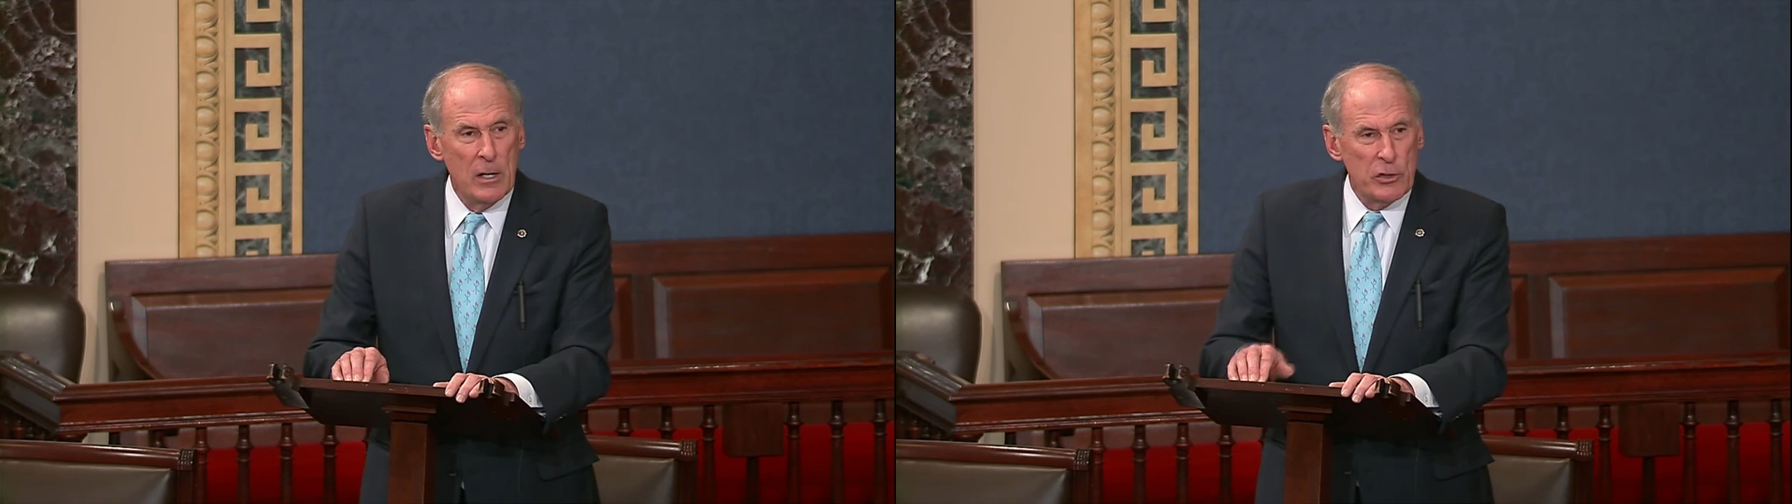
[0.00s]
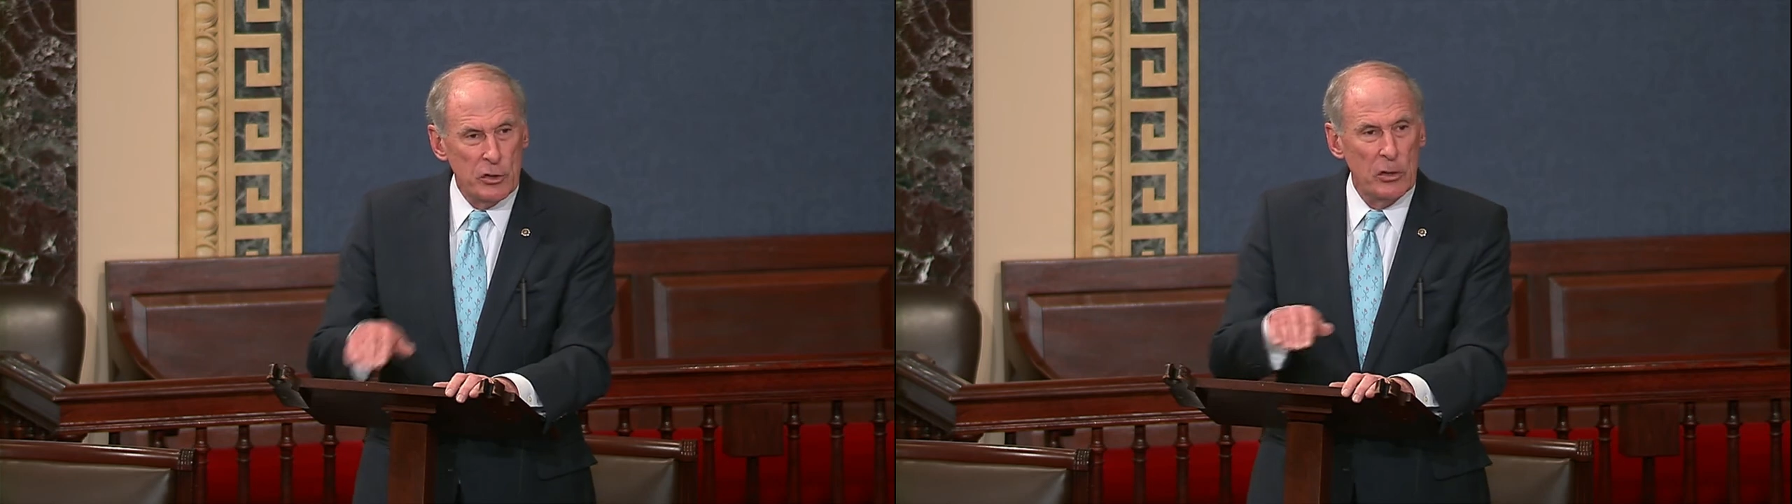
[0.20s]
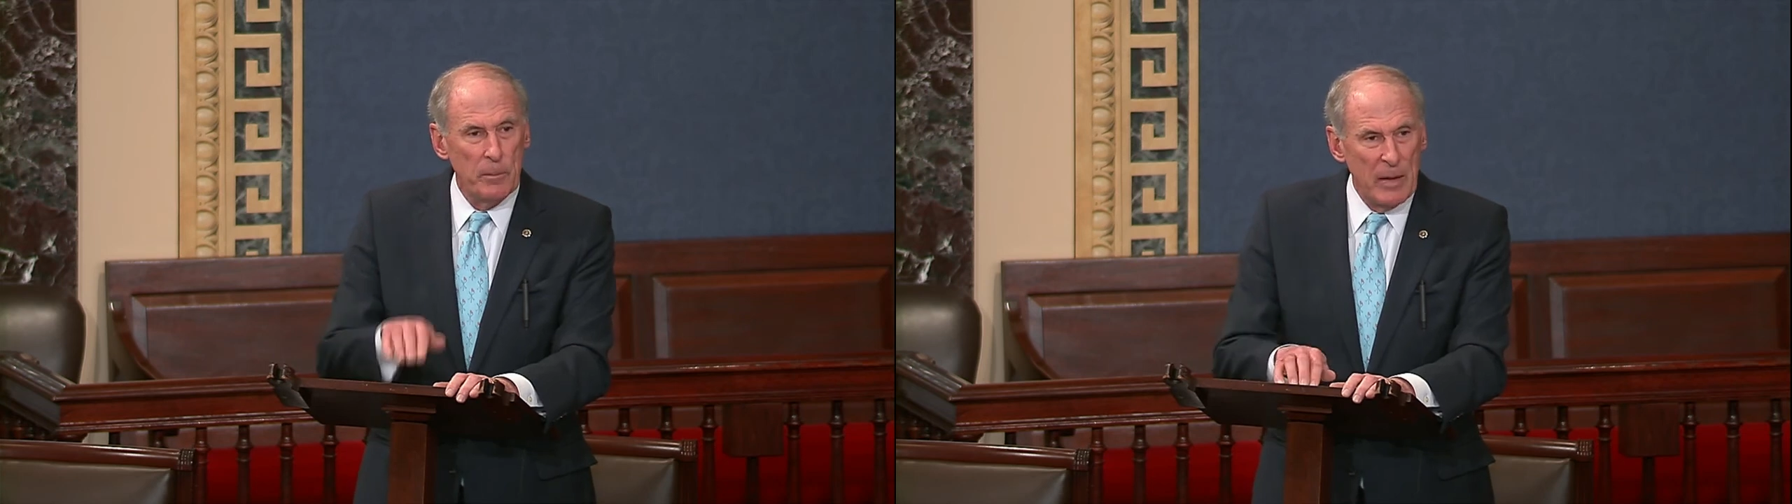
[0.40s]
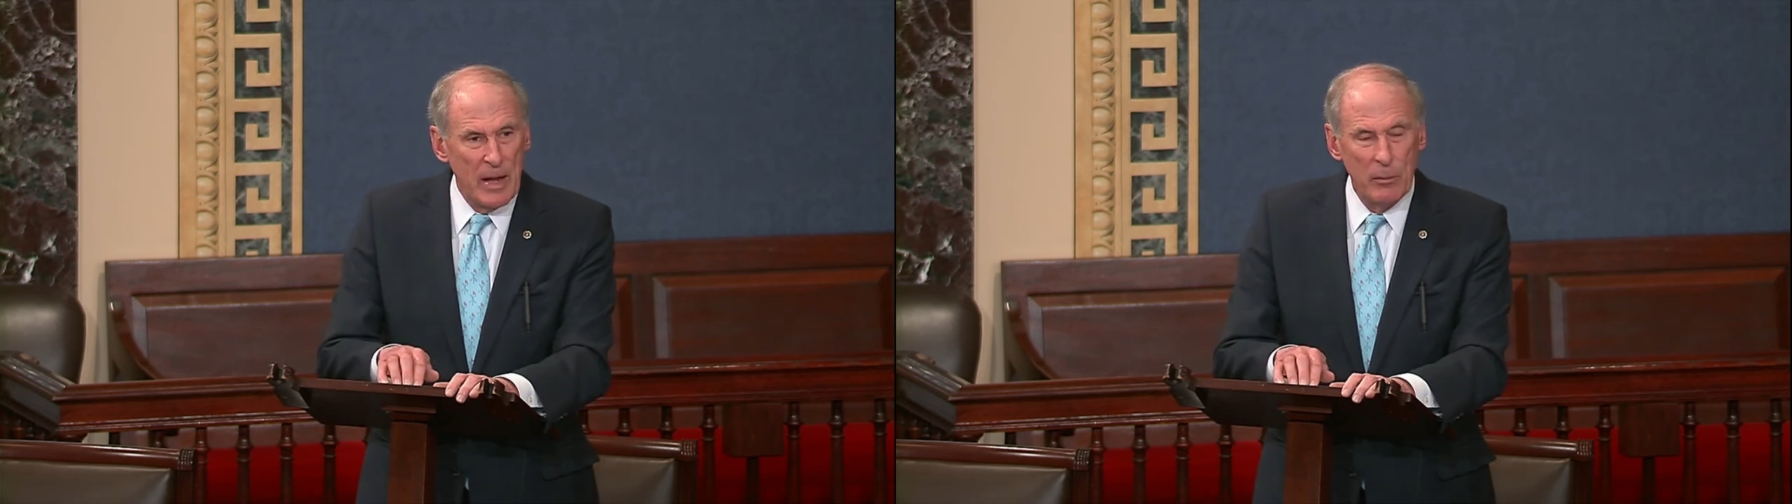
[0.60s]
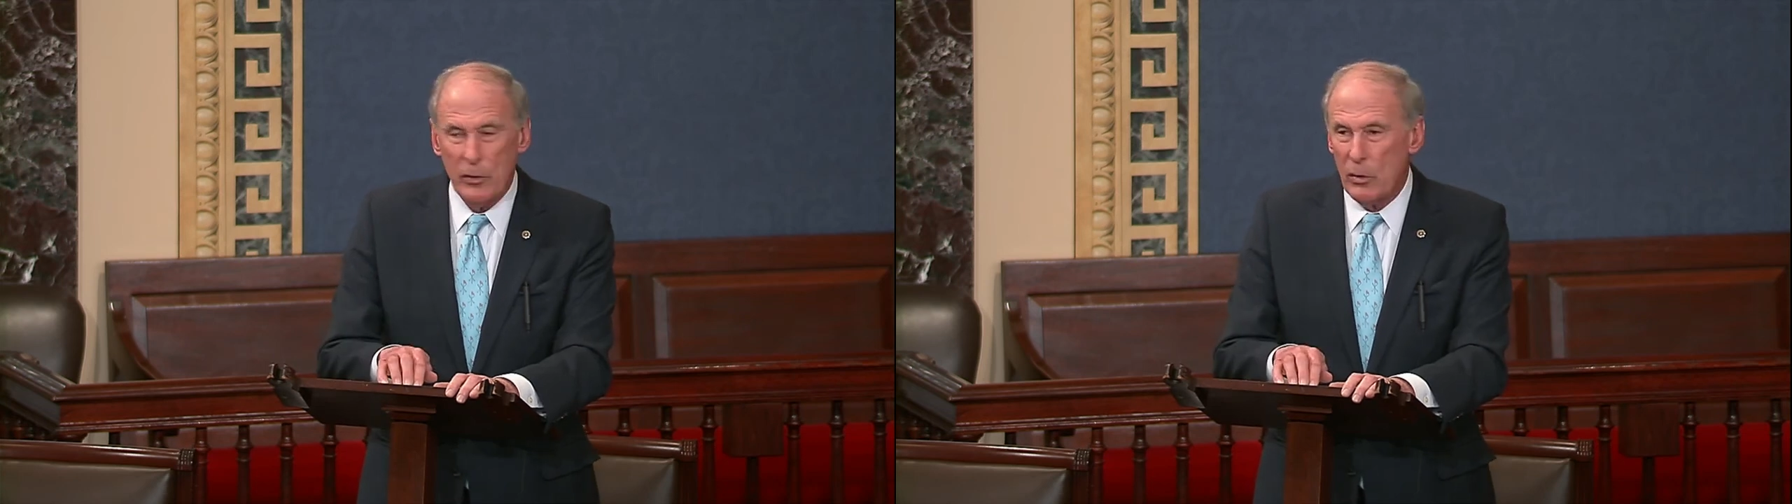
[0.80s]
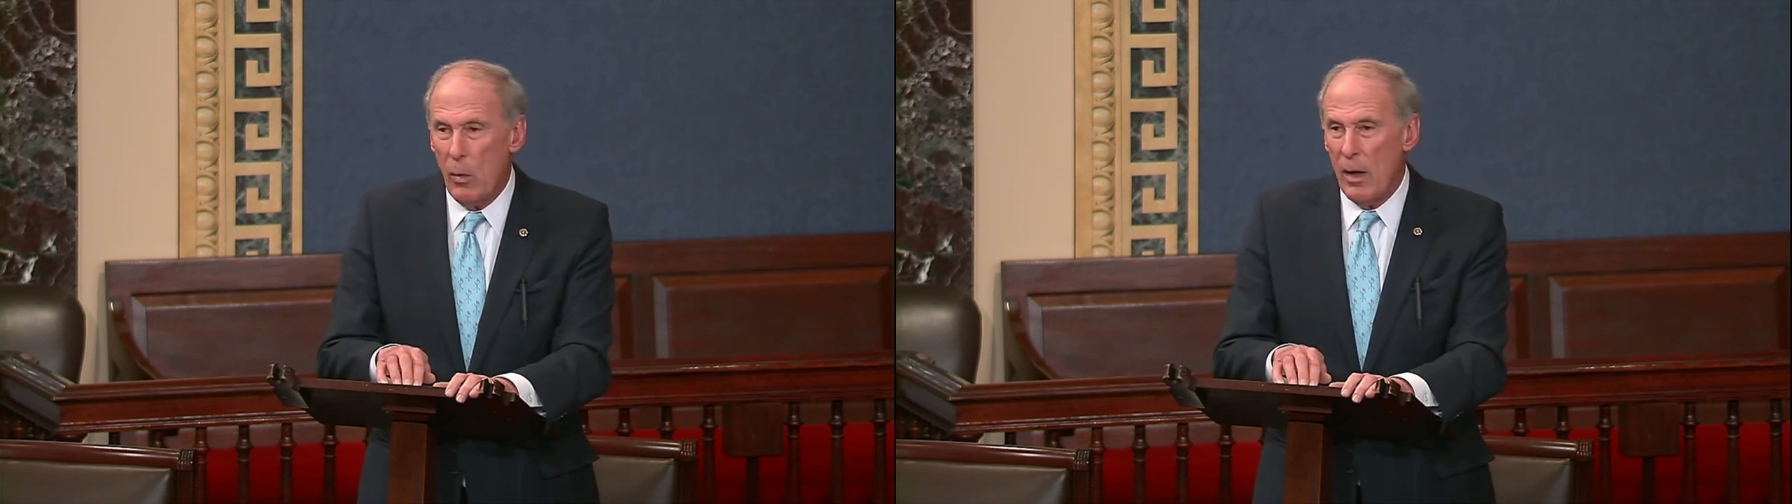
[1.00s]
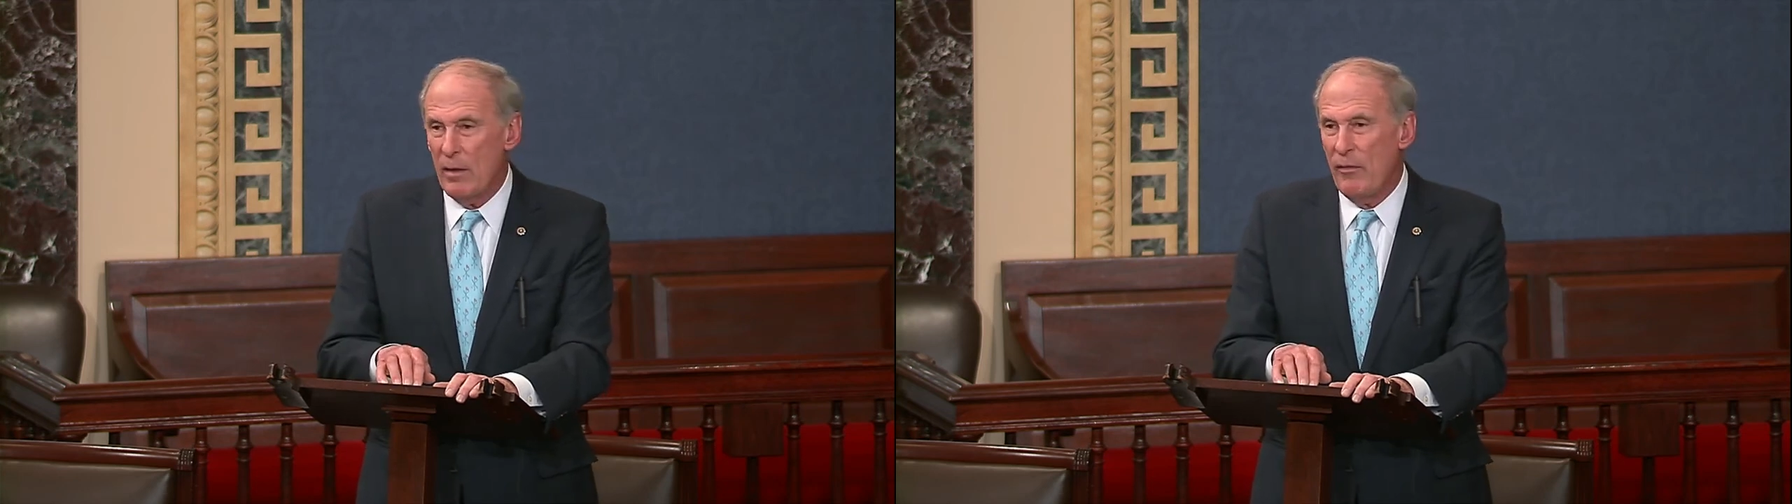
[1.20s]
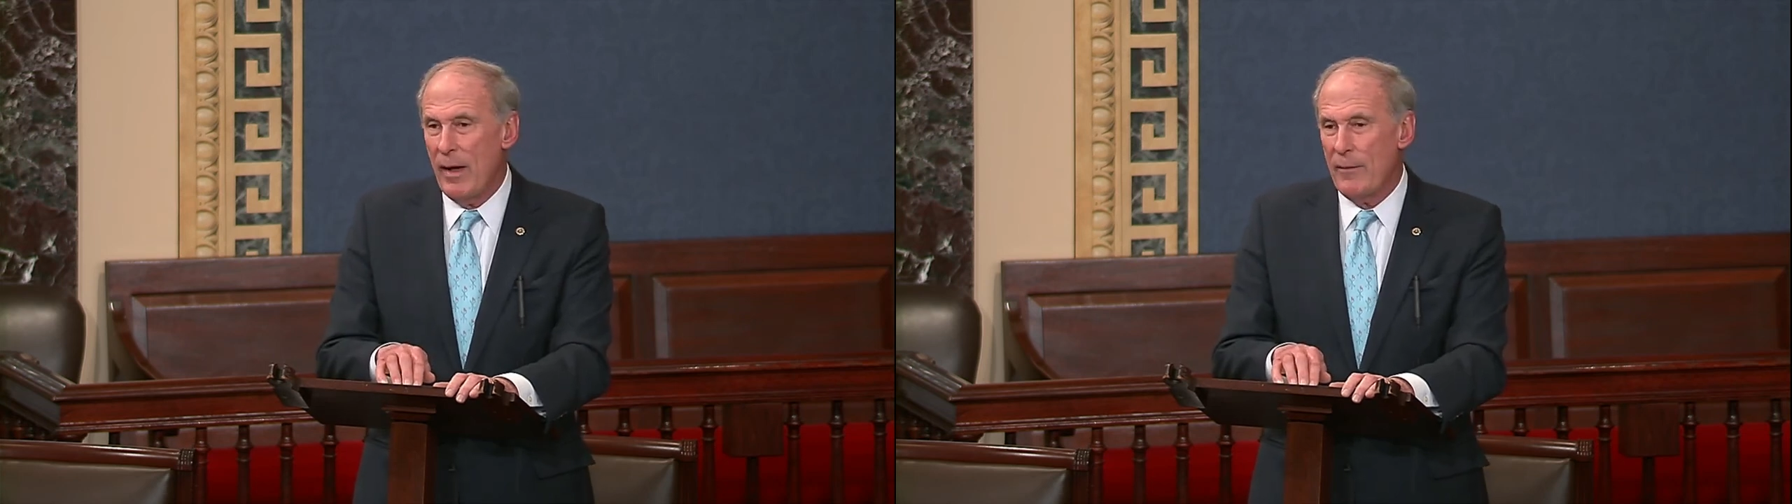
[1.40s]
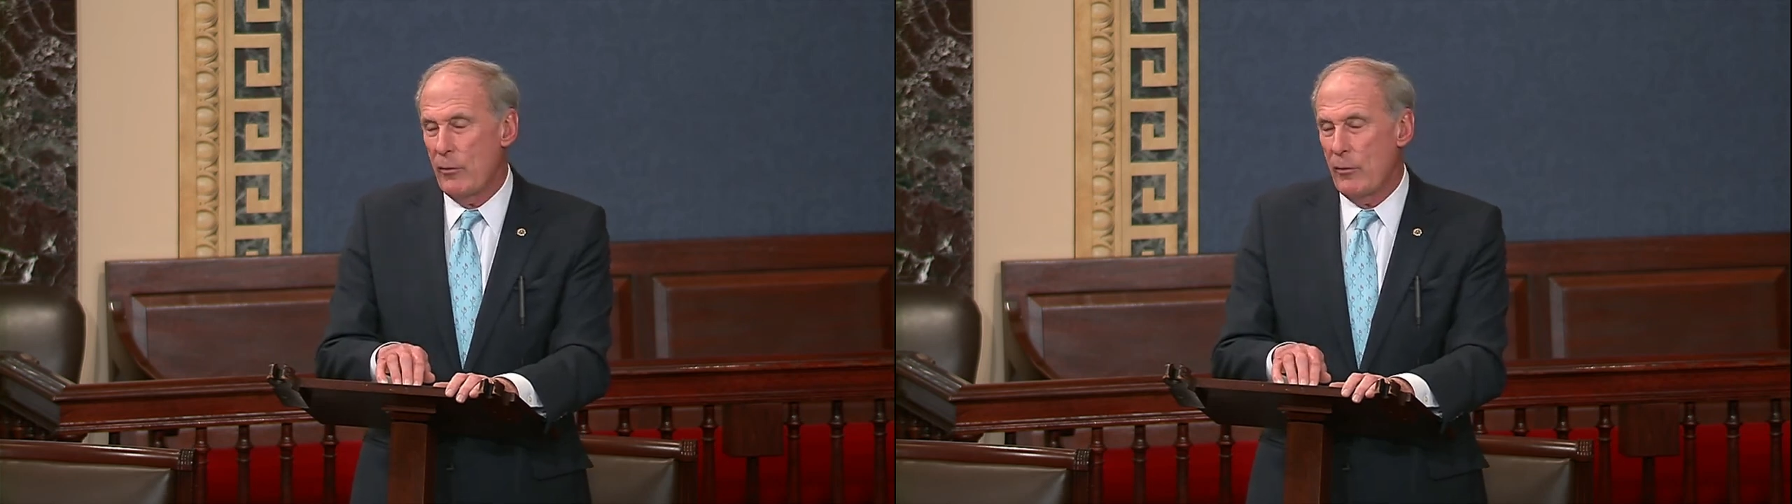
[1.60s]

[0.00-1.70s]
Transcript: should be able to qualify